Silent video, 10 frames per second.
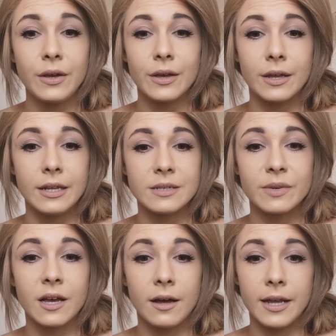You're going to need some
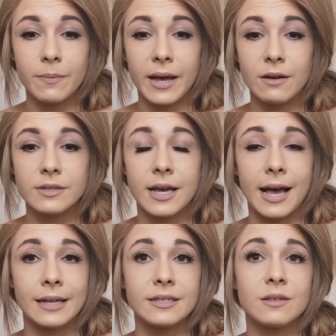garlic powder
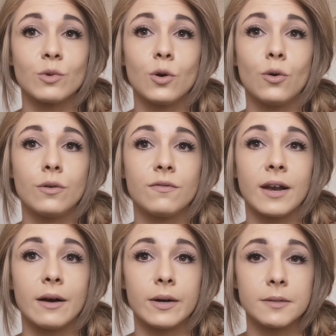and some corn
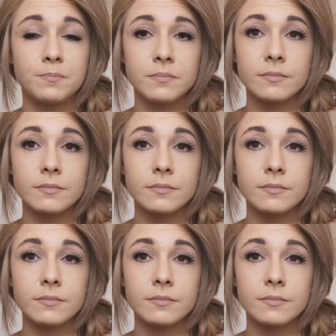flour.